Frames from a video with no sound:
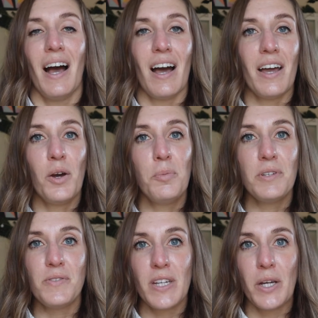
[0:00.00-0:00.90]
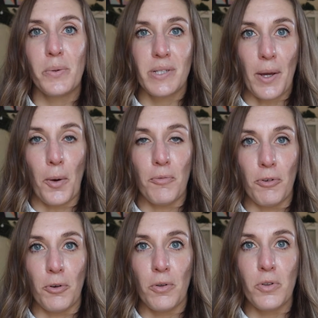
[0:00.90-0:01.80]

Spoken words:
I hope this video was helpful.